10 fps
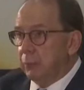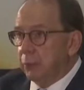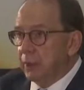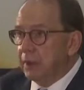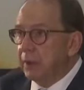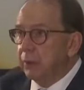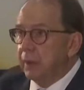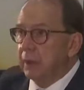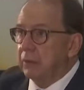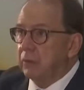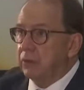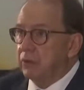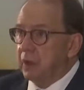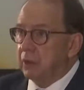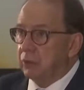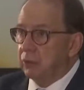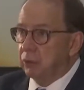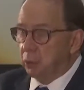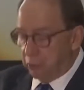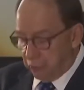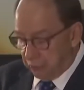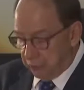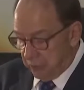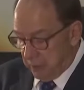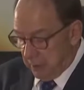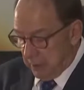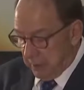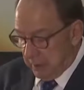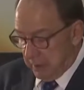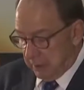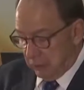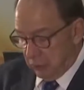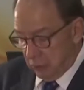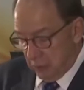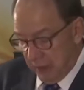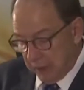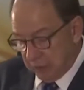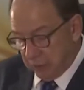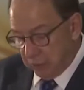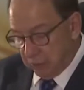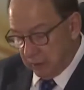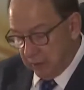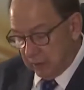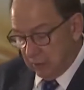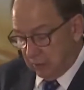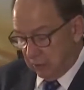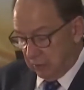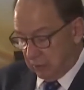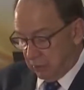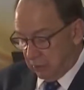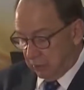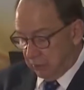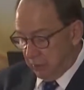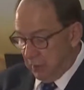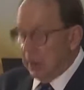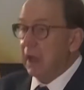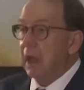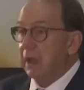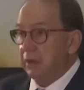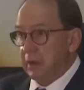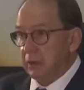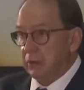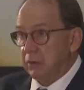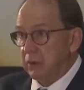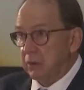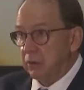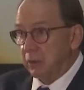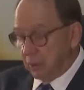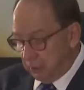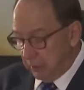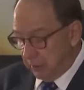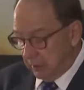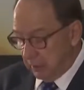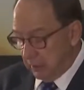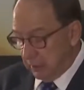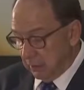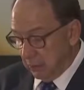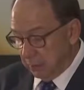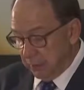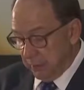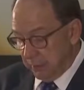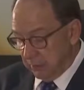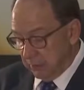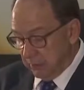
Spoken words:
redirect state resources into hands of select individuals and entities, including Gupta entities.